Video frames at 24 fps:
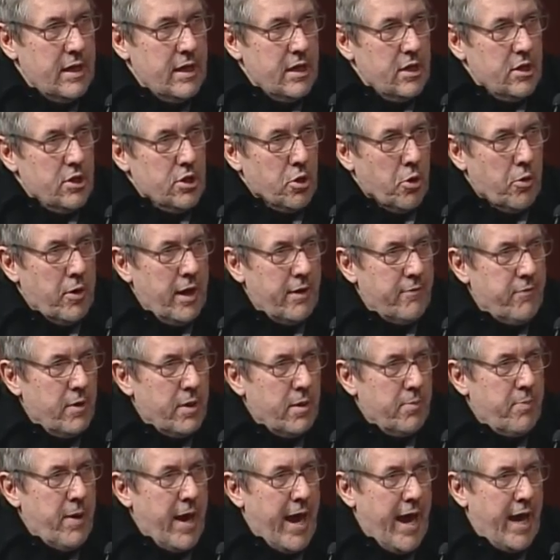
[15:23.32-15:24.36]
Learning from the
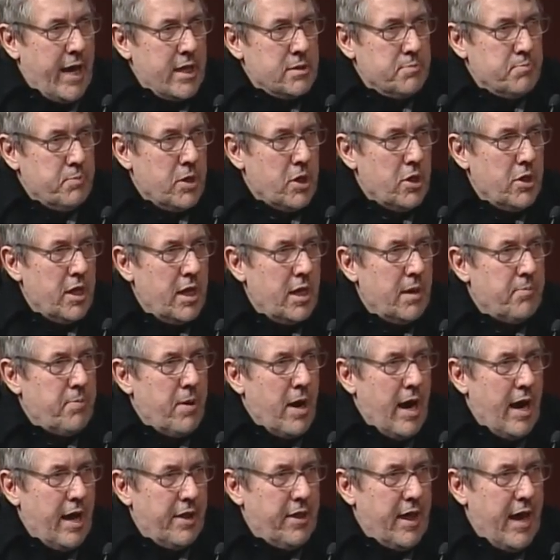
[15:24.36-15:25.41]
past, building
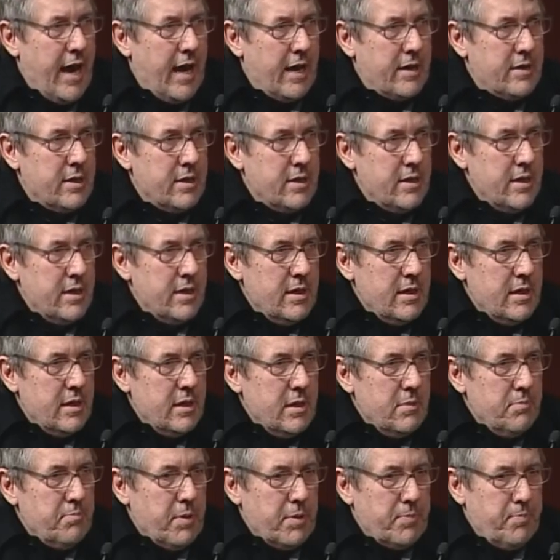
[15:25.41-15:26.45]
upon that,
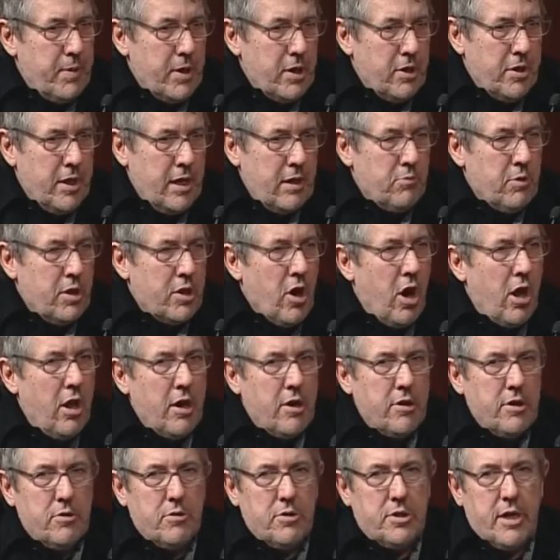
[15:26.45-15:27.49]
but building with all our
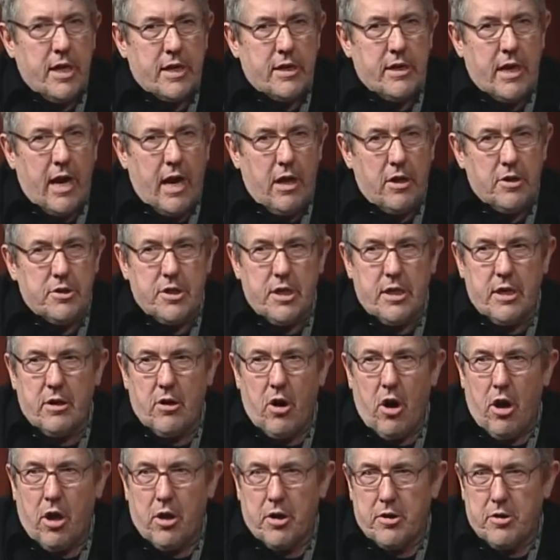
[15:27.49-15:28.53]
new technology,
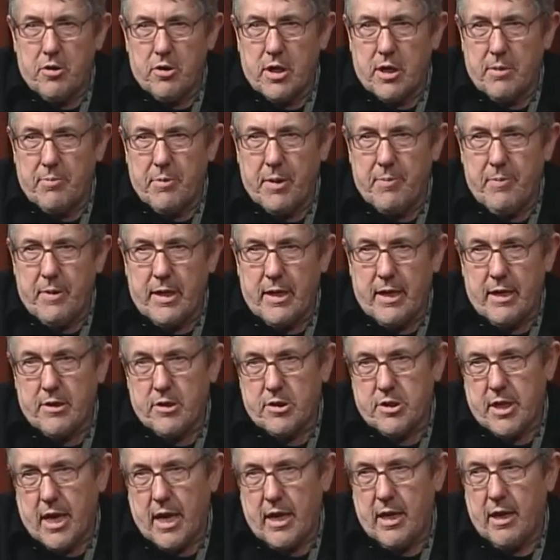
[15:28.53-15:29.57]
all our new commitment and
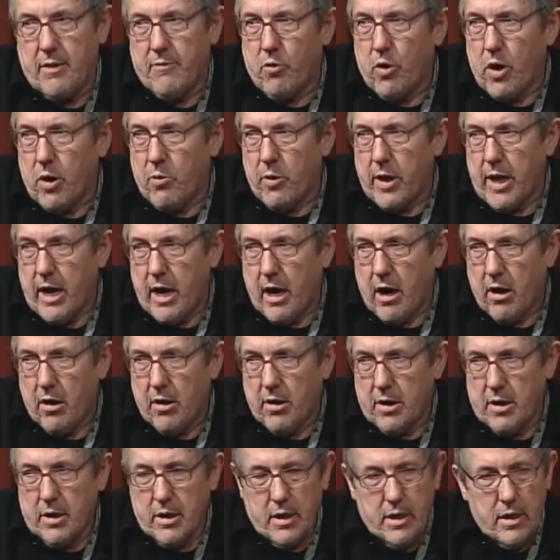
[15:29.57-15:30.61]
understanding of where we are
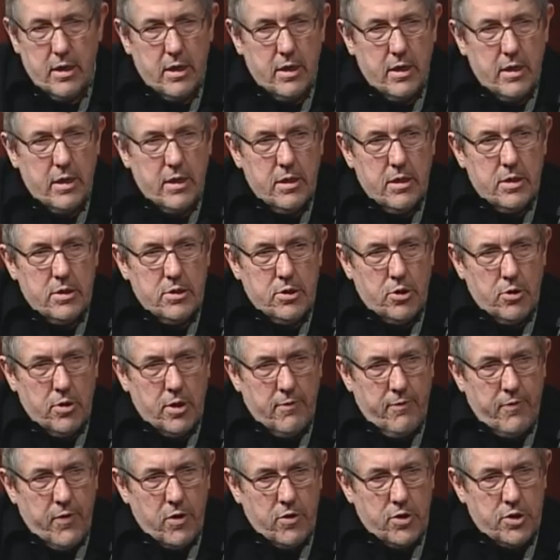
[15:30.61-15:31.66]
to the
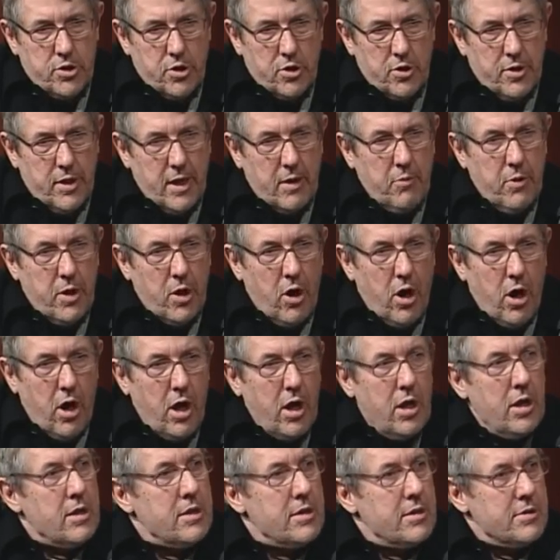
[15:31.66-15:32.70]
future that we
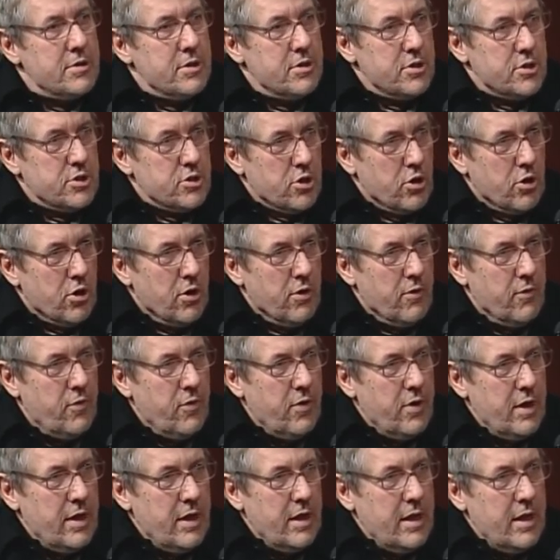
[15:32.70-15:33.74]
all deserve
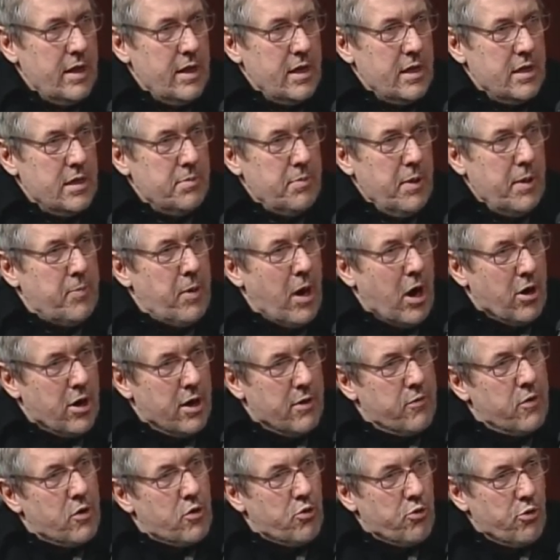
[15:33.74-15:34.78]
to be part
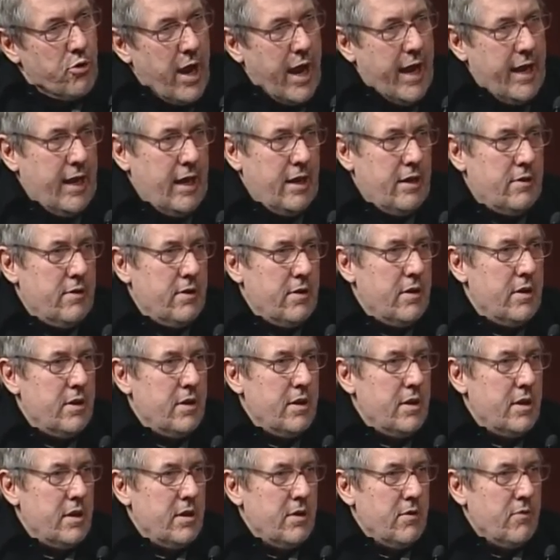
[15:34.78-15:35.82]
of creating
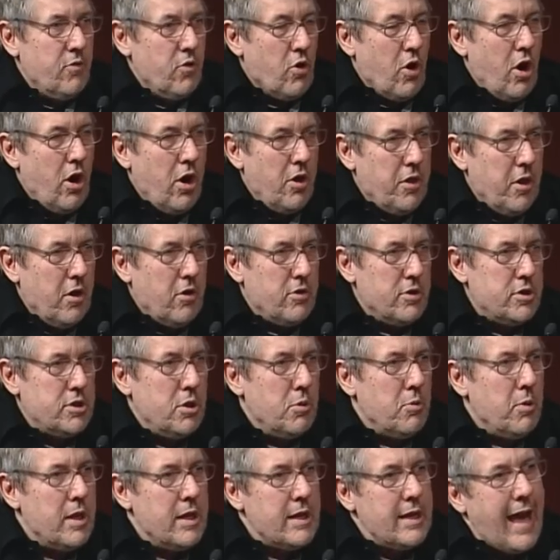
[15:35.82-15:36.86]
for all those who
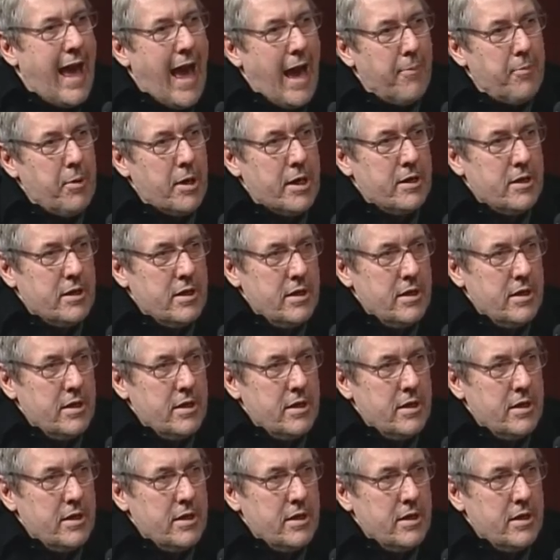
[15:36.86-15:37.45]
will inhabit